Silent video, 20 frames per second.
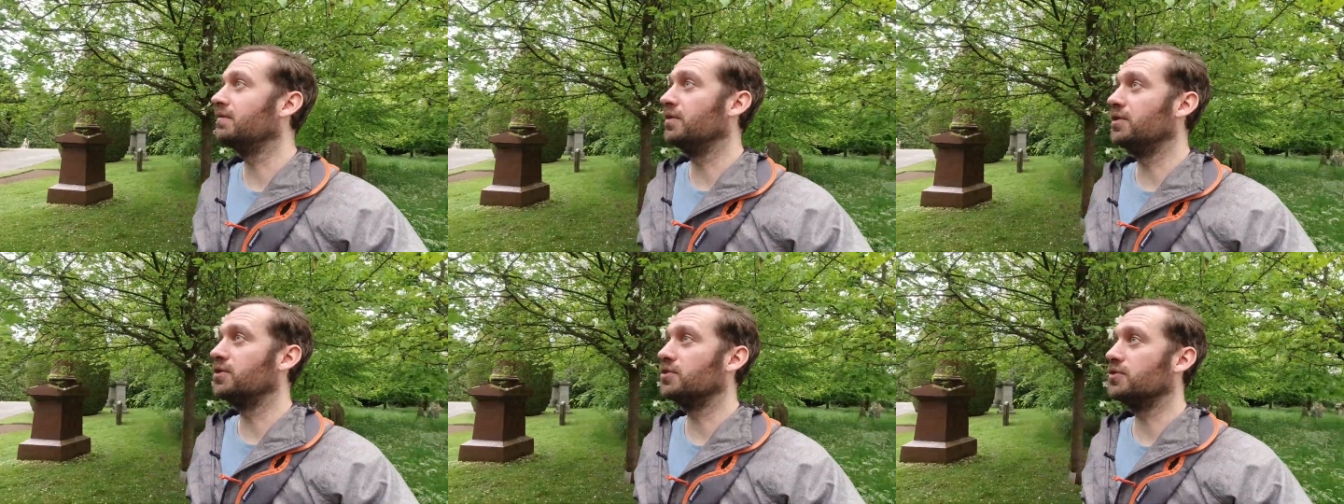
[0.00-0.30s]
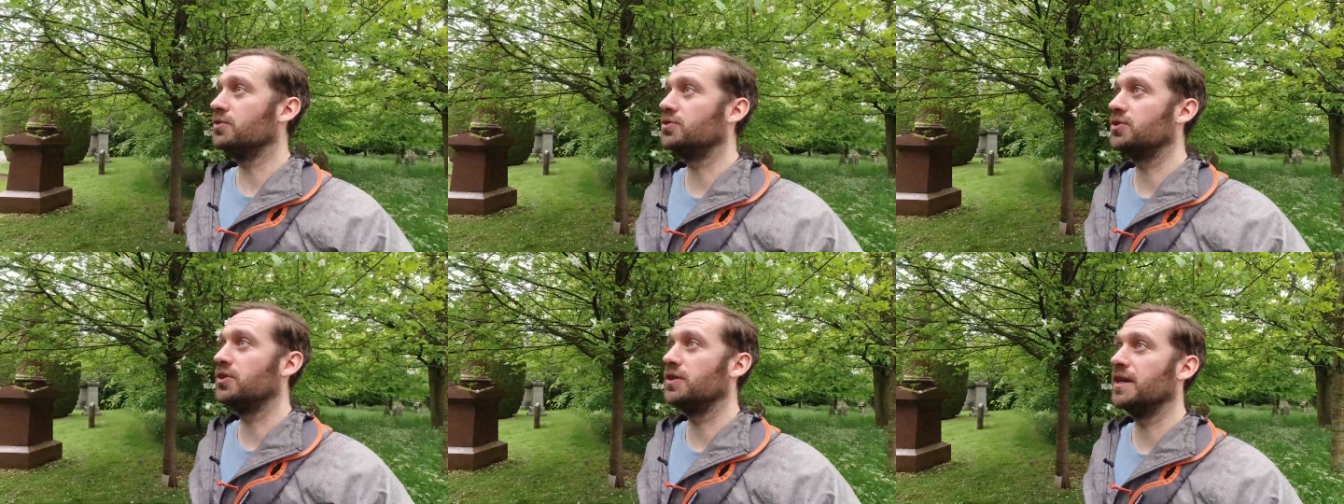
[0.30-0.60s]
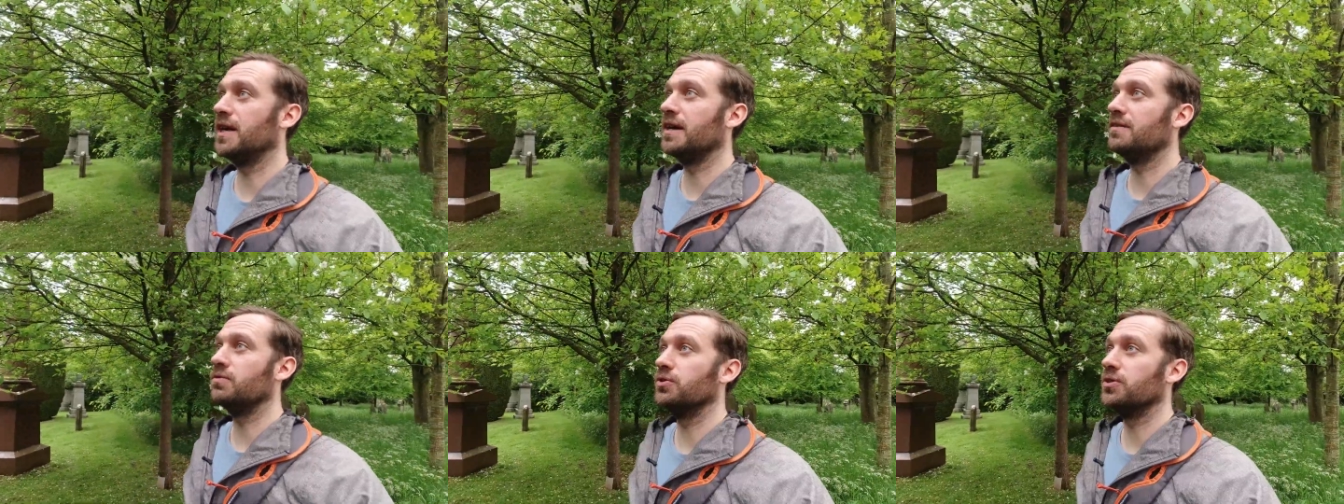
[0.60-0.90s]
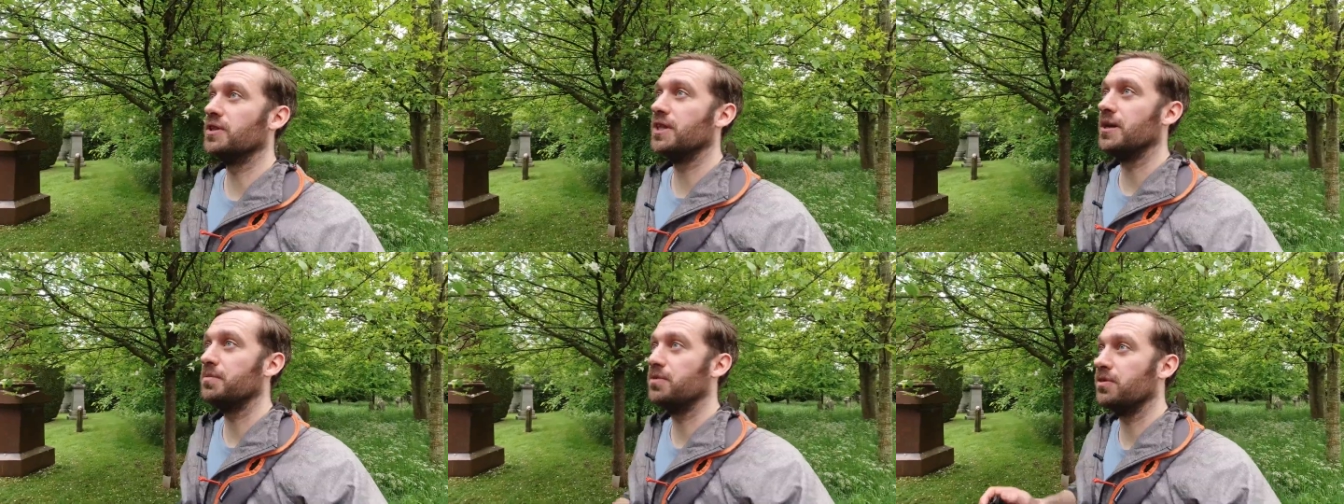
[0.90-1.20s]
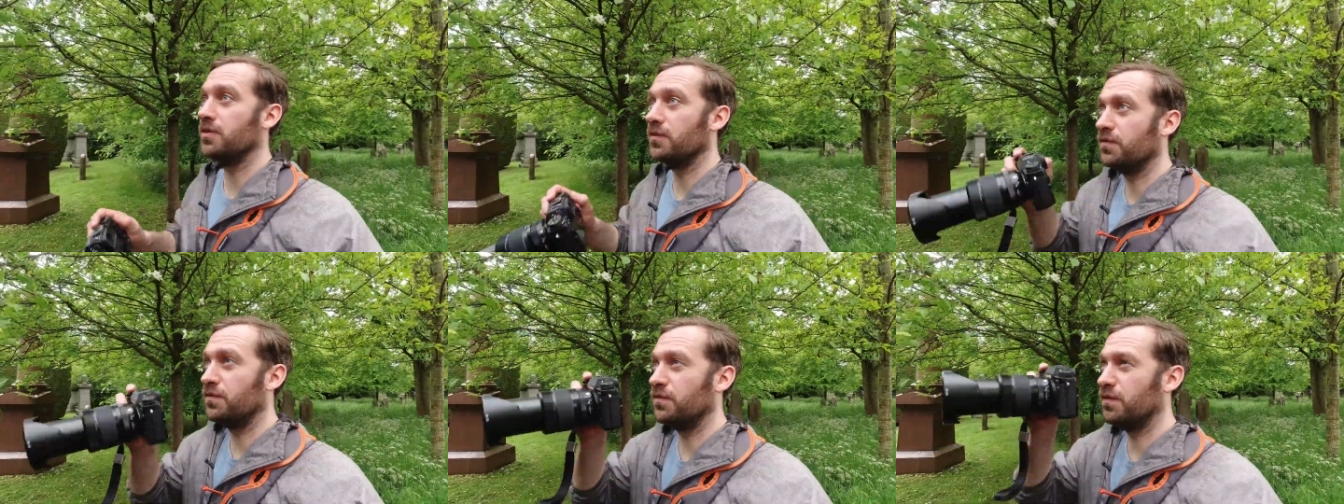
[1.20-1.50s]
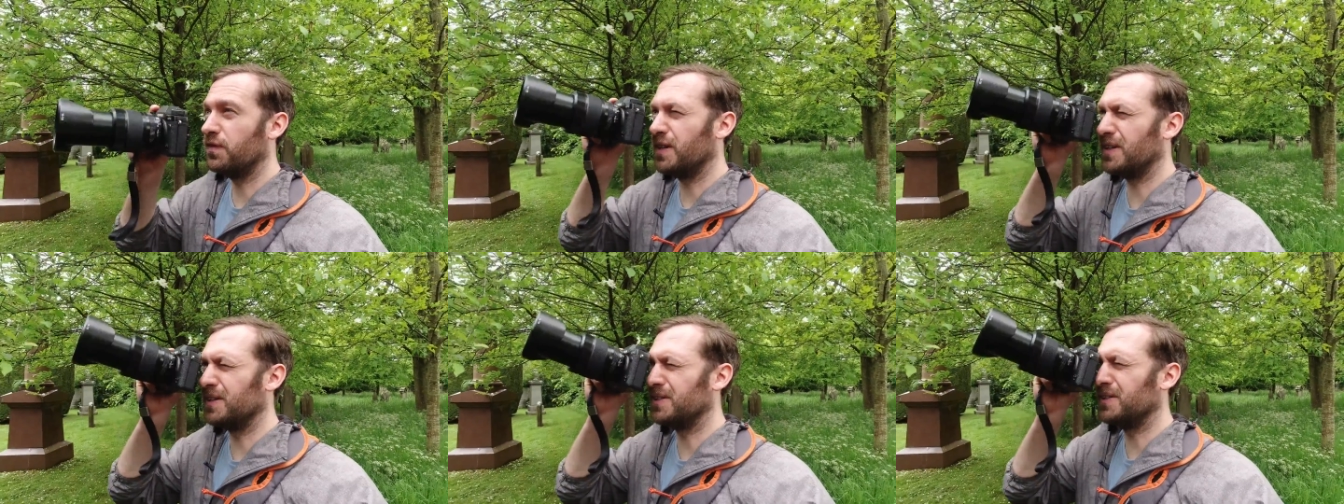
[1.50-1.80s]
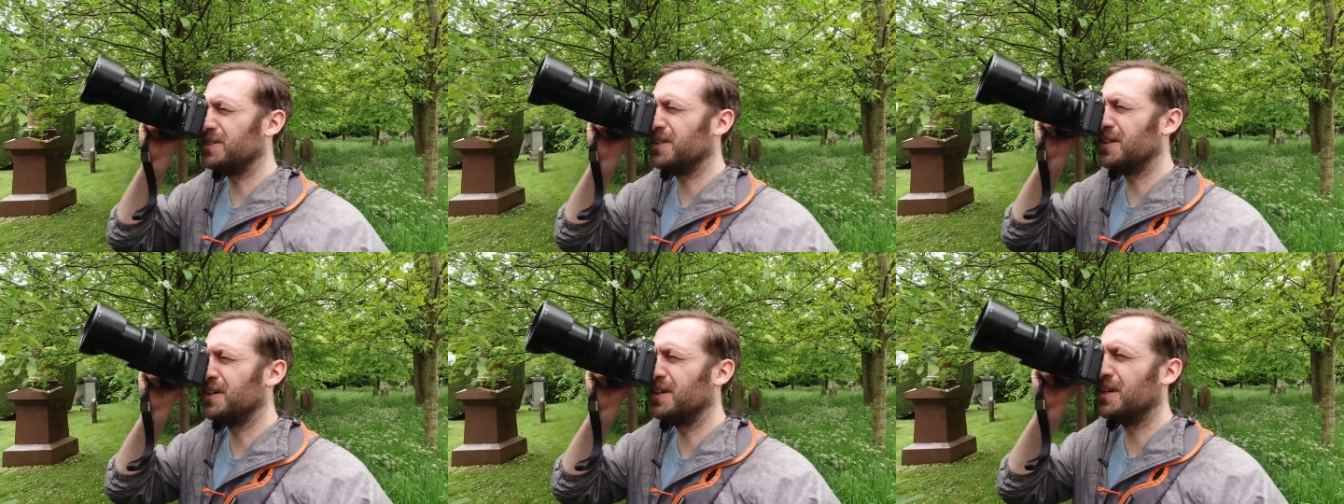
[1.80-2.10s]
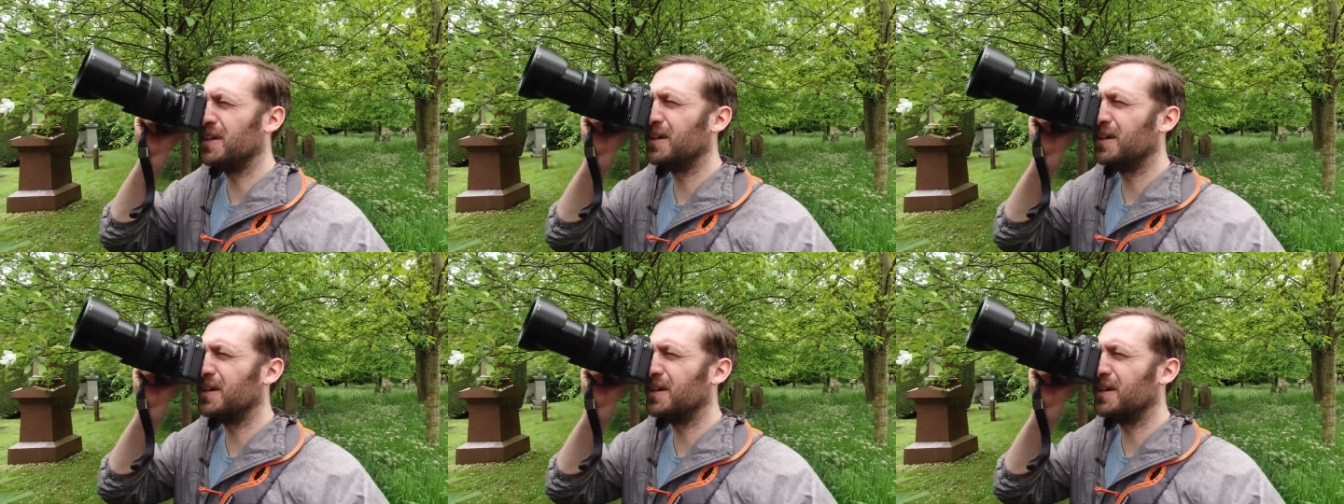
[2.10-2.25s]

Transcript: with such a narrow depth of field,